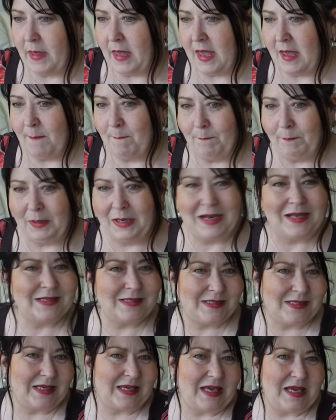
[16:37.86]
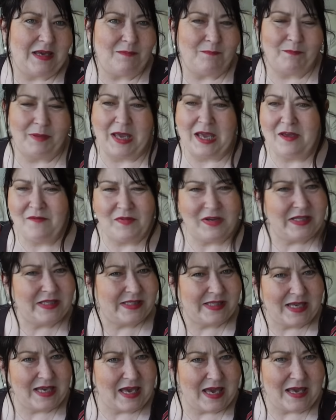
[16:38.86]
uh, plasticky,
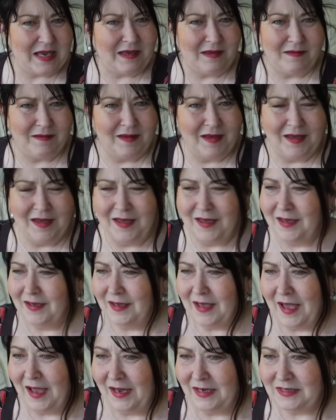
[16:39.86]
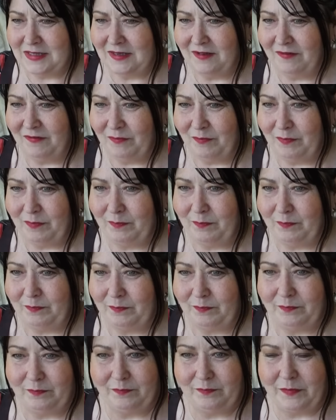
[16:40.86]
PVC kind of,
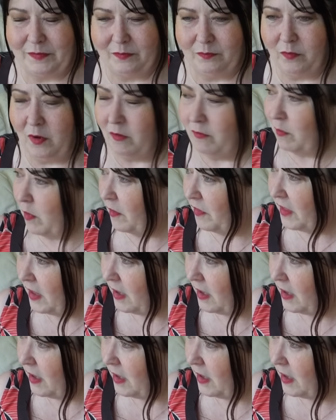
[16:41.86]
what were